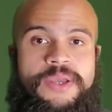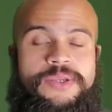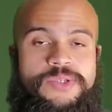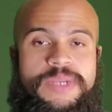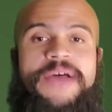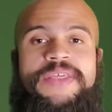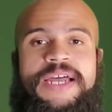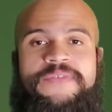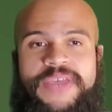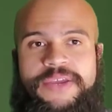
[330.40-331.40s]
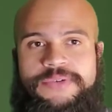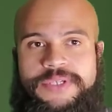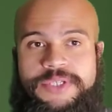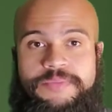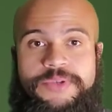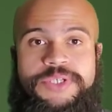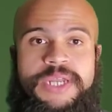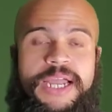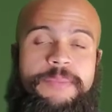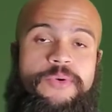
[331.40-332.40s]
So now that I have handled distribution,
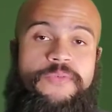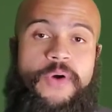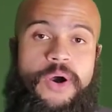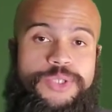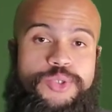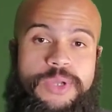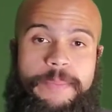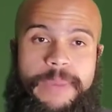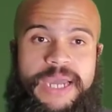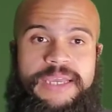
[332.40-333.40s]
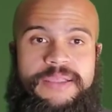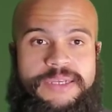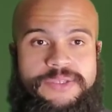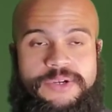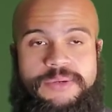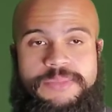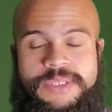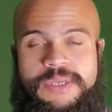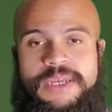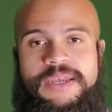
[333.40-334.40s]
I can move on to combining like
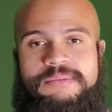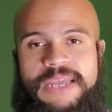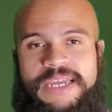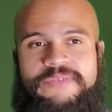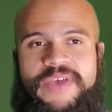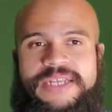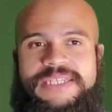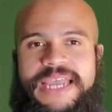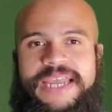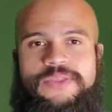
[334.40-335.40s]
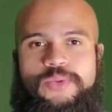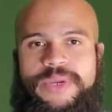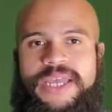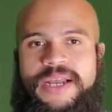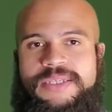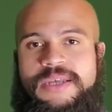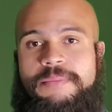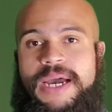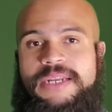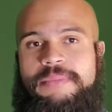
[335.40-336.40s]
terms. -x and 3x
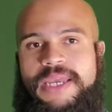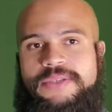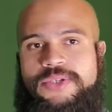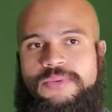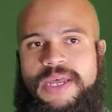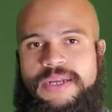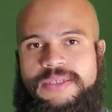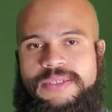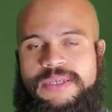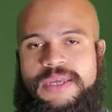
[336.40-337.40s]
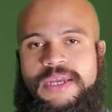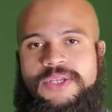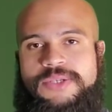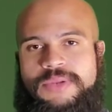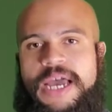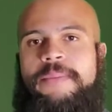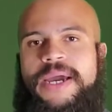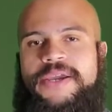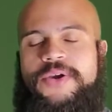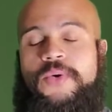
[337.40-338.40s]
combine to make 2x. So now
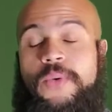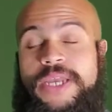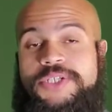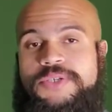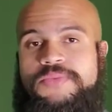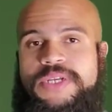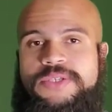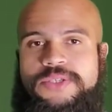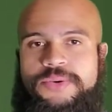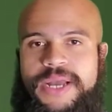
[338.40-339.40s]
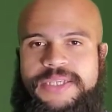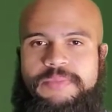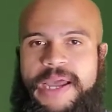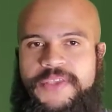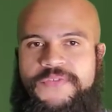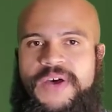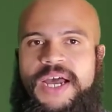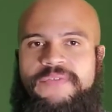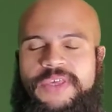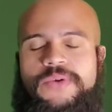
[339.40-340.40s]
my equation reads 2x minus
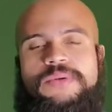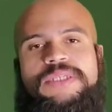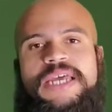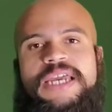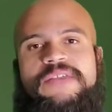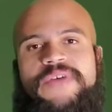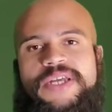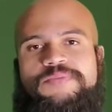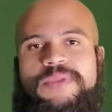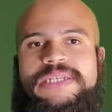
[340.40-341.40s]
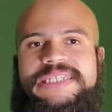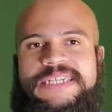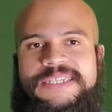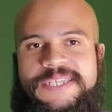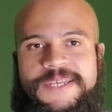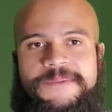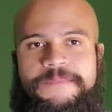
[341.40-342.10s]
5 equals -x plus 16.